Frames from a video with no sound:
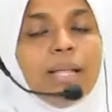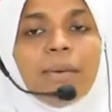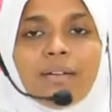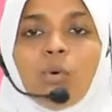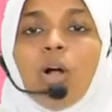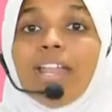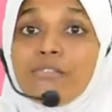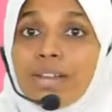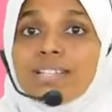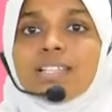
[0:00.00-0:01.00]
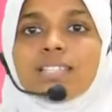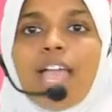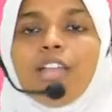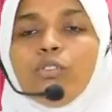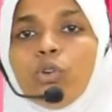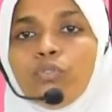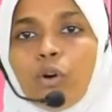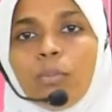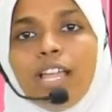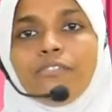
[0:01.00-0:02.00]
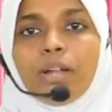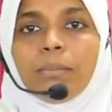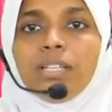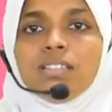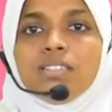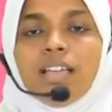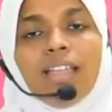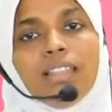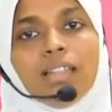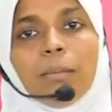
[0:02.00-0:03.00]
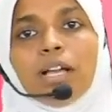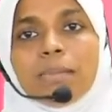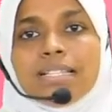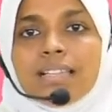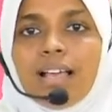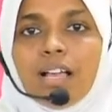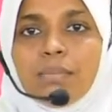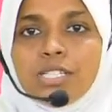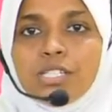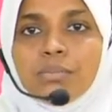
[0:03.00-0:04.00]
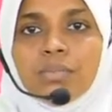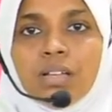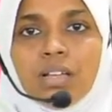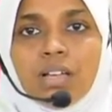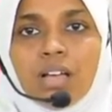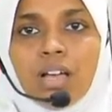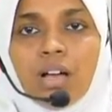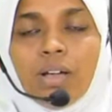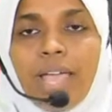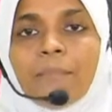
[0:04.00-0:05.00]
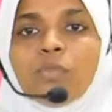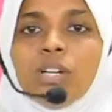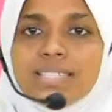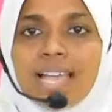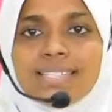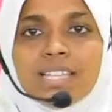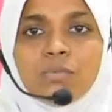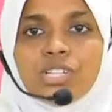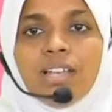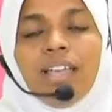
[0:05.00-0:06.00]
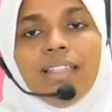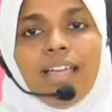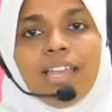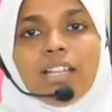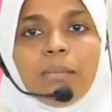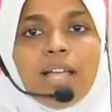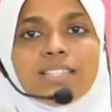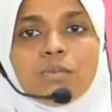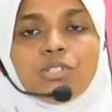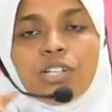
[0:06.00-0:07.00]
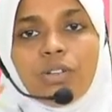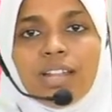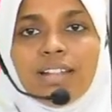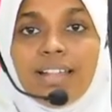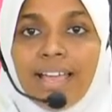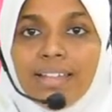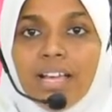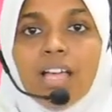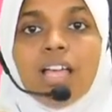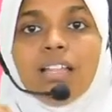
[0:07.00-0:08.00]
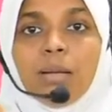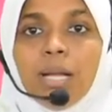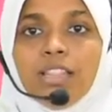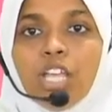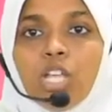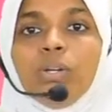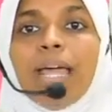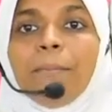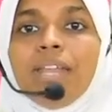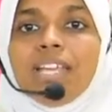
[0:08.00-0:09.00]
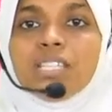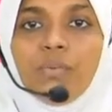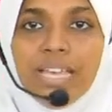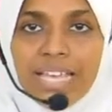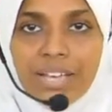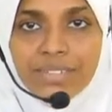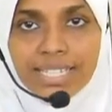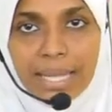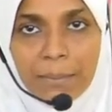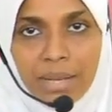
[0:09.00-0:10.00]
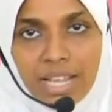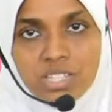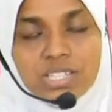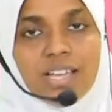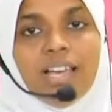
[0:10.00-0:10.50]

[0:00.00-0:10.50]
what inferences can you formulate from this? In the namak manslakam vetum. Okay, what is the assumption? And the irigan number assumption and another either. And the temperature, we give the temperature